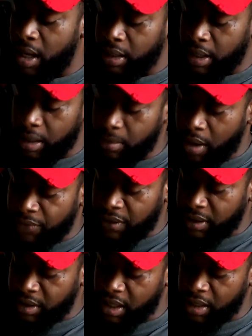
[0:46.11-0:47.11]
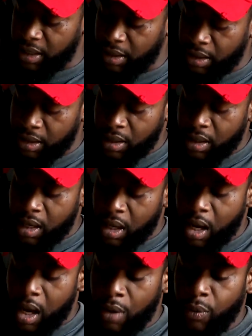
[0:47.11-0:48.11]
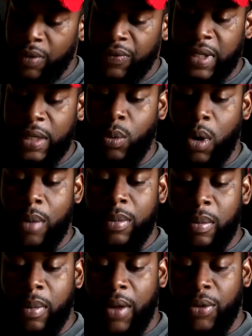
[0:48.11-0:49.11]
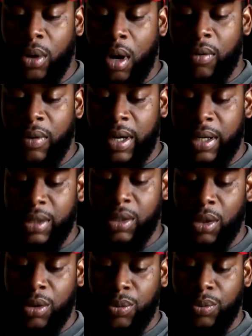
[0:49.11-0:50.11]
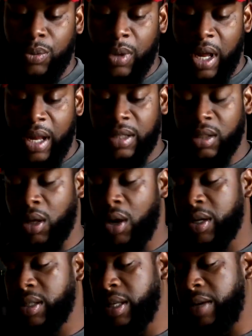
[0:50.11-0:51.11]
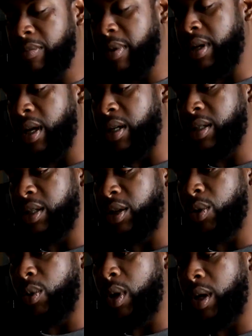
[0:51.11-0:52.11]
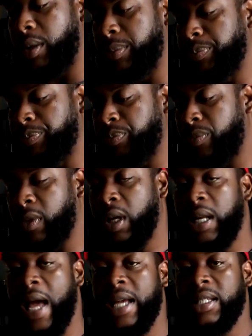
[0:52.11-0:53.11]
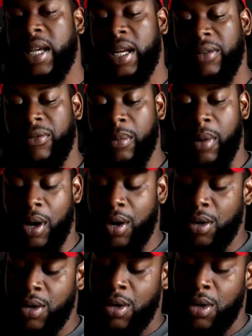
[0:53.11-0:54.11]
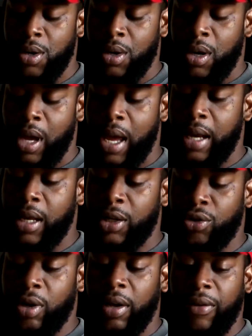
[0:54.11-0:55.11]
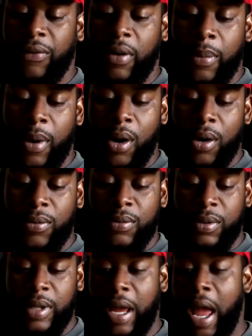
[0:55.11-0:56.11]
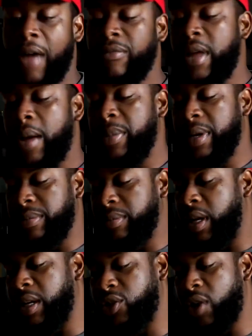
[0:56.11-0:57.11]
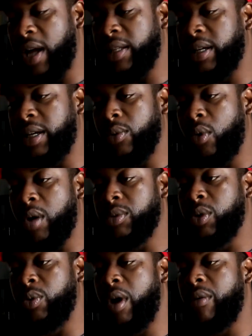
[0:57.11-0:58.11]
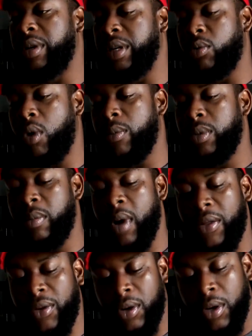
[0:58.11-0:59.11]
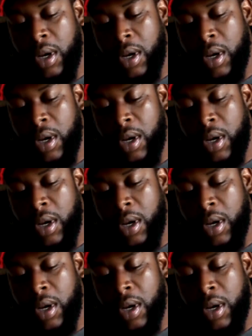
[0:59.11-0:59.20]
to get him off the titty. We've dewormed the mother already, so as long as they've been still lactating from her and drinking from her, they have not been contracting any worms. So we already dewormed the mother,